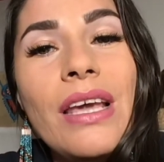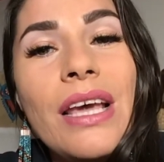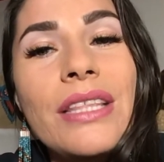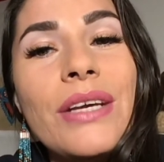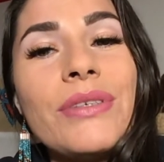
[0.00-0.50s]

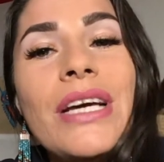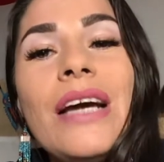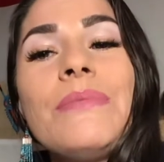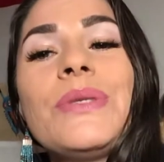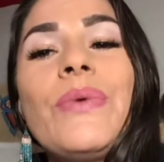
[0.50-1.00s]
There were
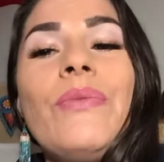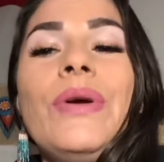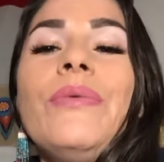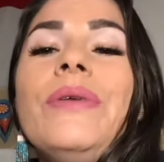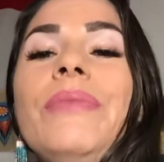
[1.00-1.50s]
times when we
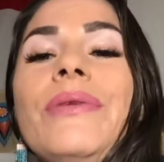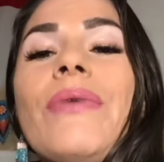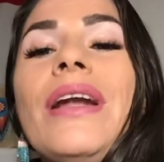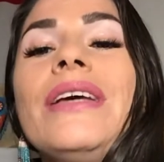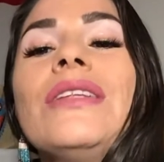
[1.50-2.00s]
would be
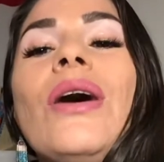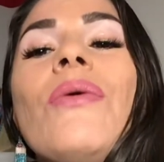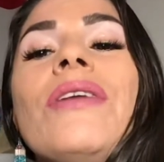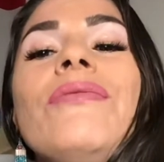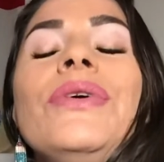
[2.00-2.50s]
running low
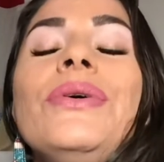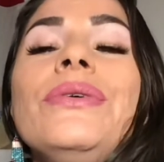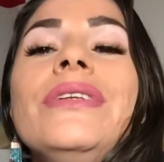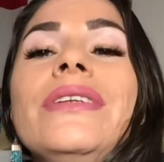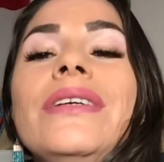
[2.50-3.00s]
on
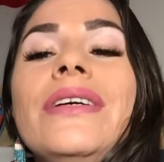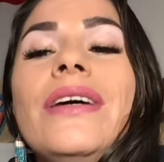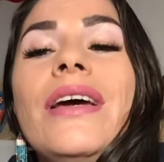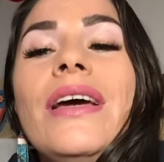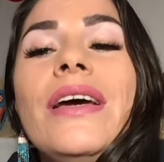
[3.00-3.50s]
food,
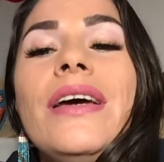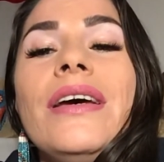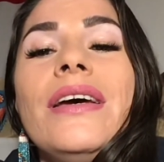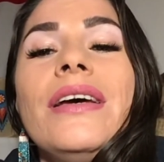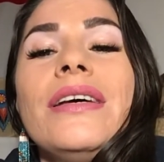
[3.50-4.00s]

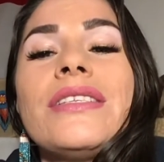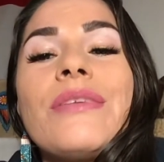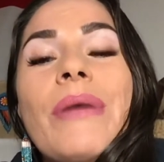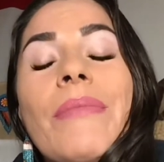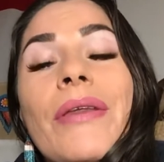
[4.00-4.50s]
so
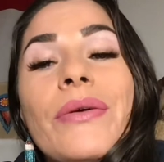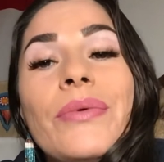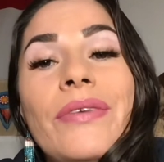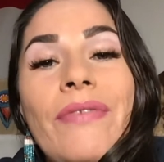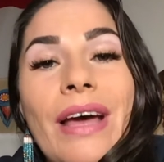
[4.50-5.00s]
my mother
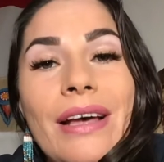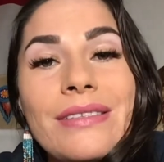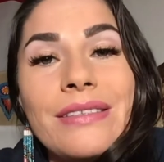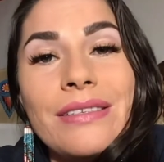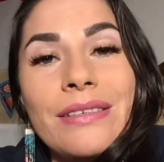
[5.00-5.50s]
would
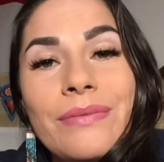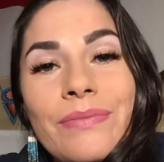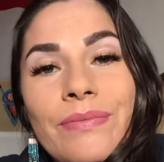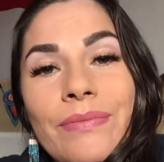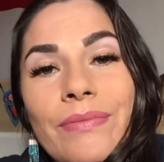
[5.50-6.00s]
fast,
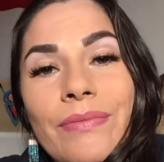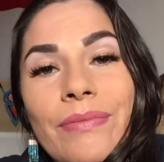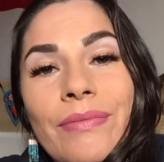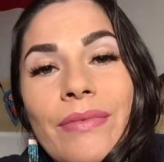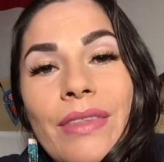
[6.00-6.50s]

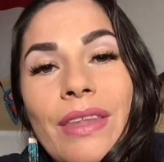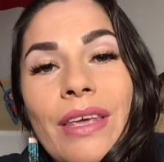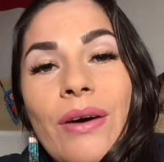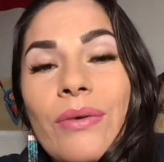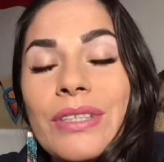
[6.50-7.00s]

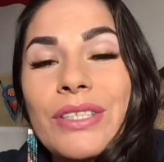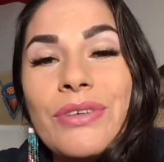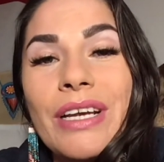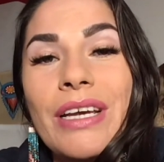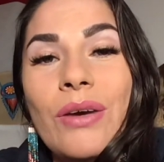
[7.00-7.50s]
only
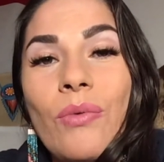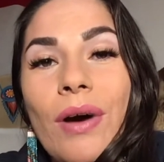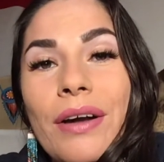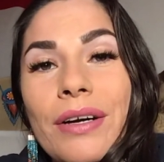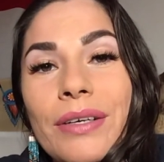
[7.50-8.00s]
drinking
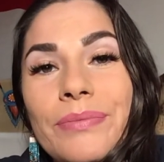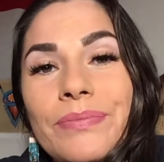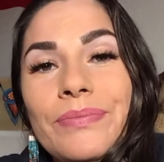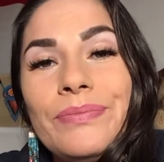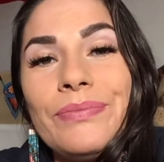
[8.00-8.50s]
water.
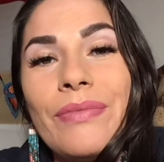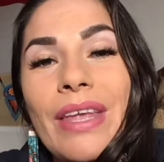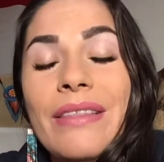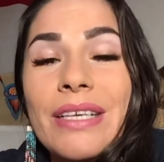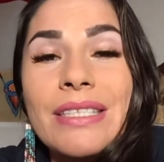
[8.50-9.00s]

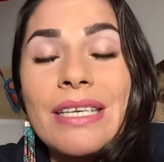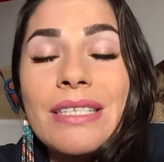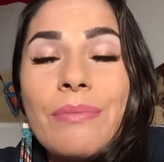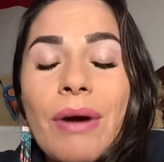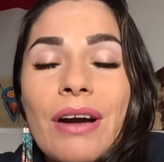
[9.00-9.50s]
And this is
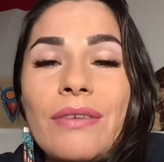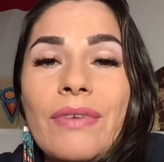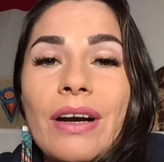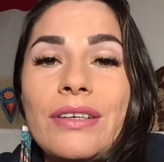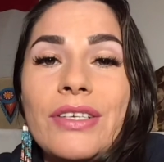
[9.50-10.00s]
a part of
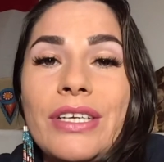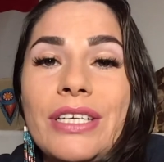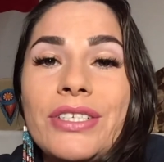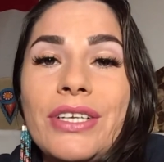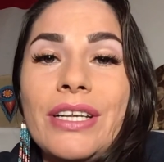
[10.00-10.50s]
our
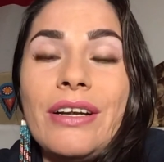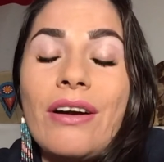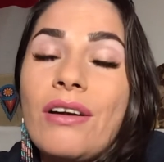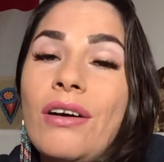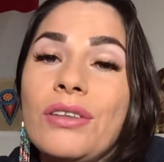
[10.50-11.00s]
tradition and
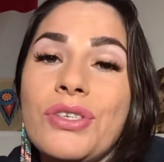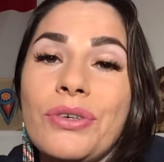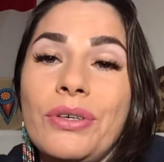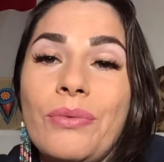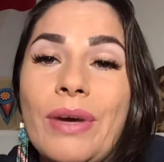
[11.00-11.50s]
our
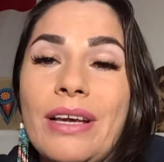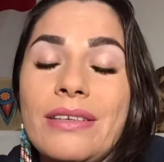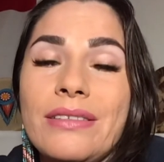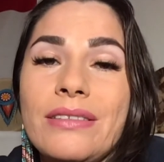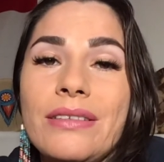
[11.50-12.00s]
cultural
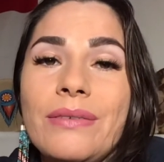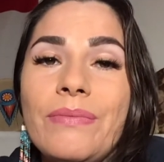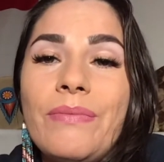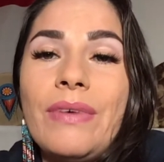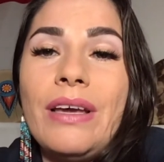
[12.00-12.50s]
ways.
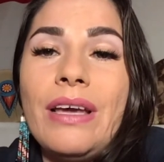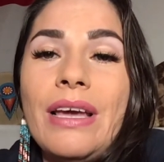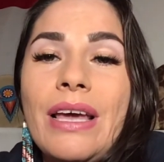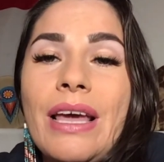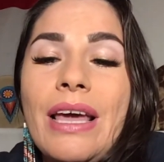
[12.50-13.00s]

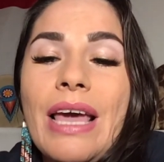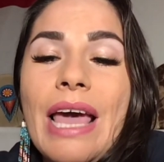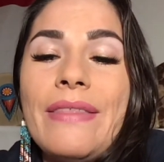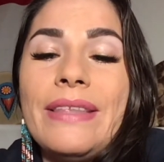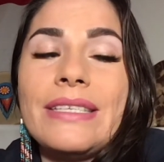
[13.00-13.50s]

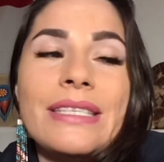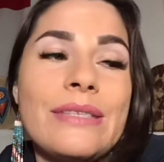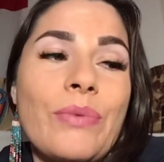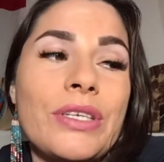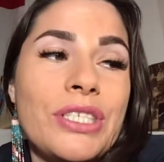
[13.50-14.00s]
And this
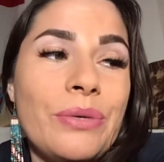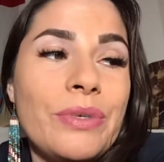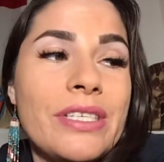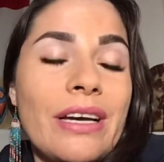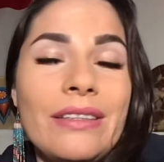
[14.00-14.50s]
is what she
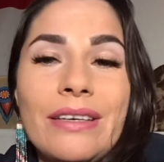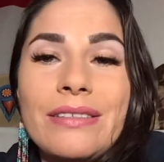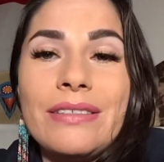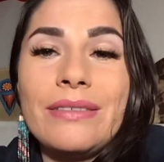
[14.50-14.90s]
would tell us,